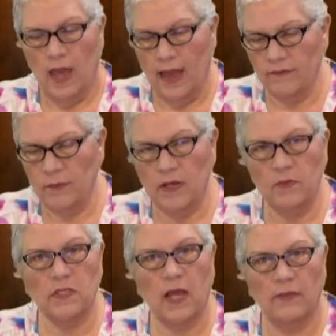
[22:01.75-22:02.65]
Everybody
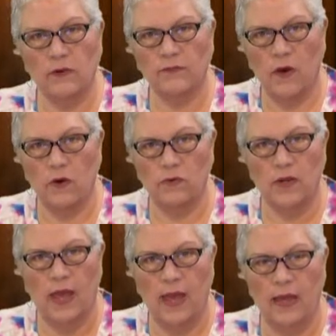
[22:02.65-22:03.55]
on their
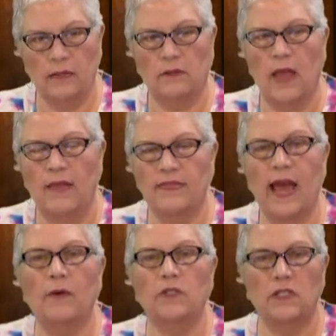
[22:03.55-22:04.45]
phone, and
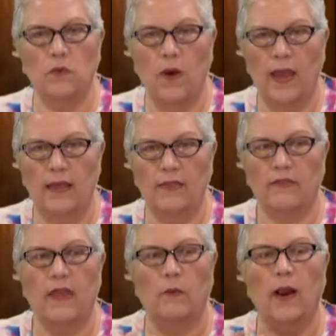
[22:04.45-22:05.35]
that was the way
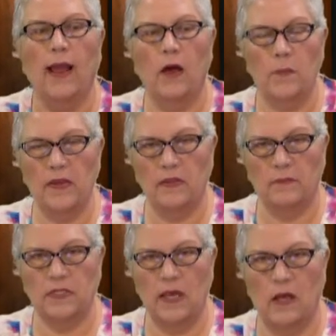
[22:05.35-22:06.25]
that they were helping
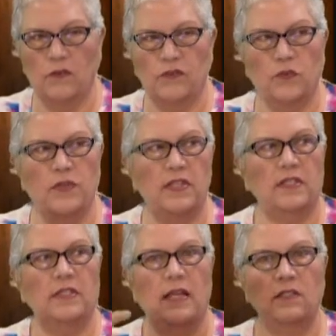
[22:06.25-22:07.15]
themselves with the
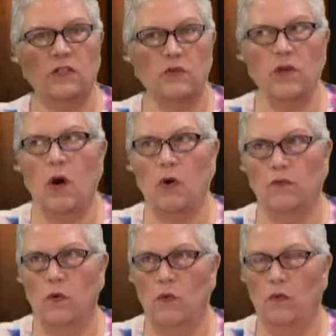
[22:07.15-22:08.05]
sensory
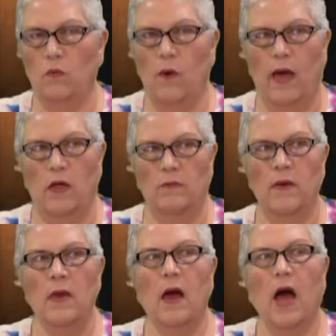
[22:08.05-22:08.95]

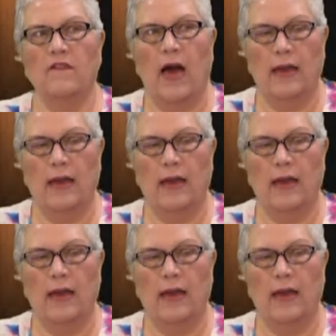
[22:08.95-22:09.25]
overwhelm of,